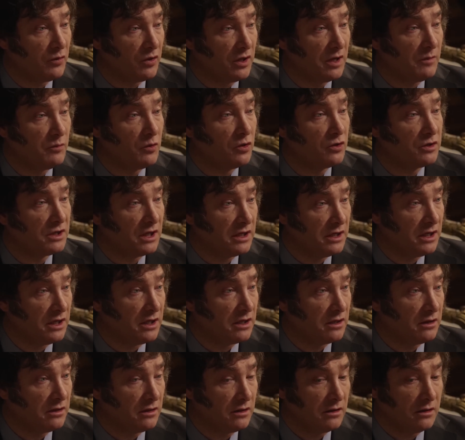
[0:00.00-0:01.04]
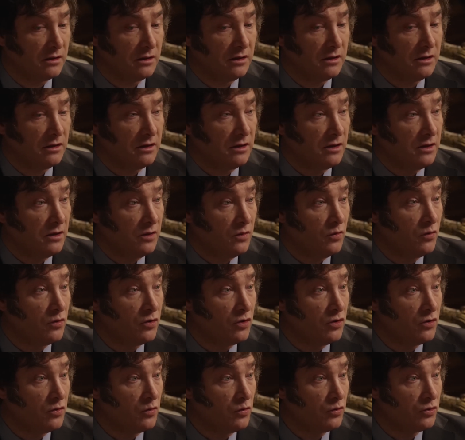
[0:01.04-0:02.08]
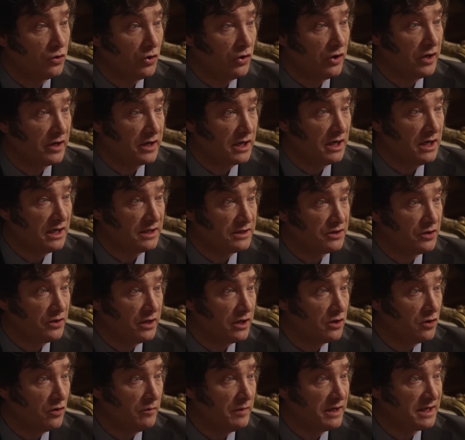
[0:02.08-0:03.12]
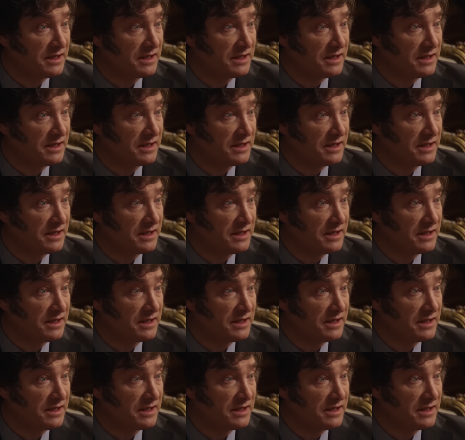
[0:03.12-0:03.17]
Translation: he was going to burn it all